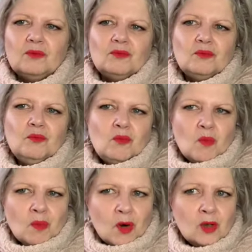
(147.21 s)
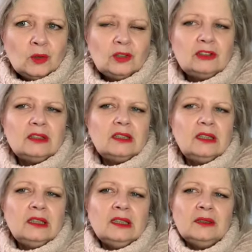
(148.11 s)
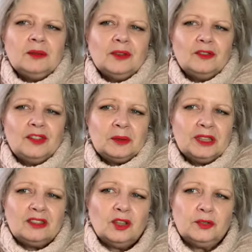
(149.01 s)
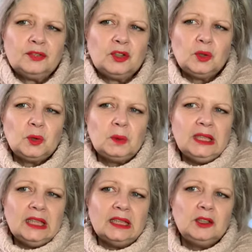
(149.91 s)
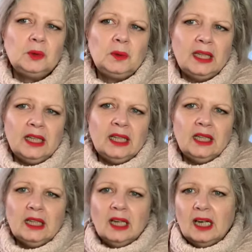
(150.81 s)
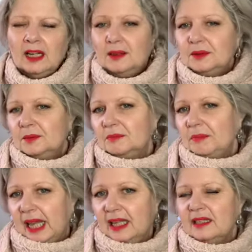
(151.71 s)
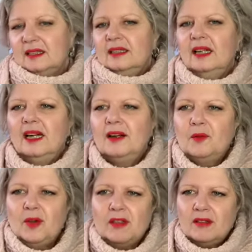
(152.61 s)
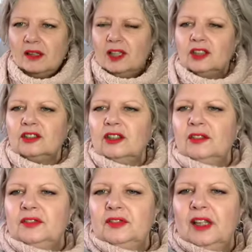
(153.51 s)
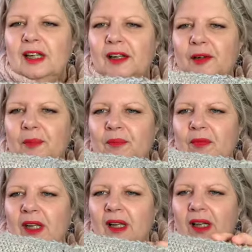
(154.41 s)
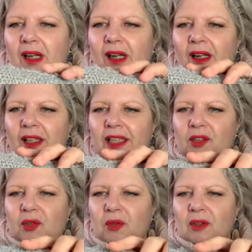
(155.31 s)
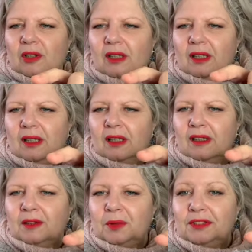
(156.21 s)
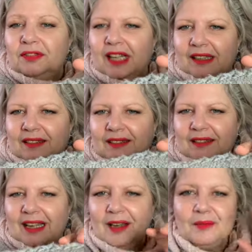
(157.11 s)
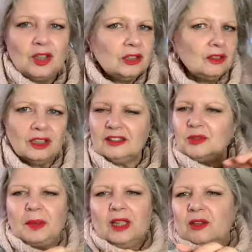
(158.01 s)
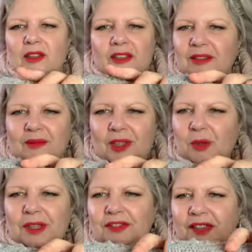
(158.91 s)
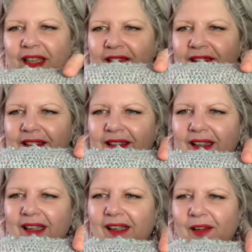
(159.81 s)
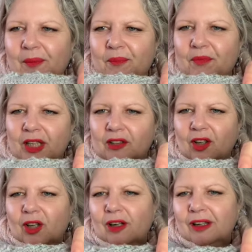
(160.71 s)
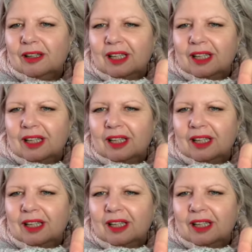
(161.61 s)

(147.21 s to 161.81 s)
Mostly a very soft green and gray base with lots of little reflects, not speckles, reflects that are